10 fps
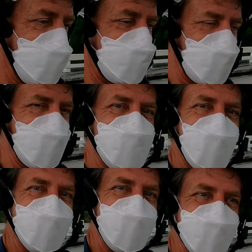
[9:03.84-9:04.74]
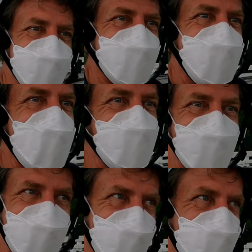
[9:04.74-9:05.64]
when I started talking into the
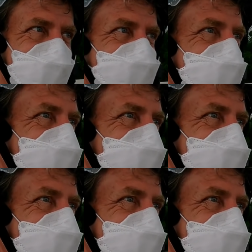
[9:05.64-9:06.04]
camera, they heard my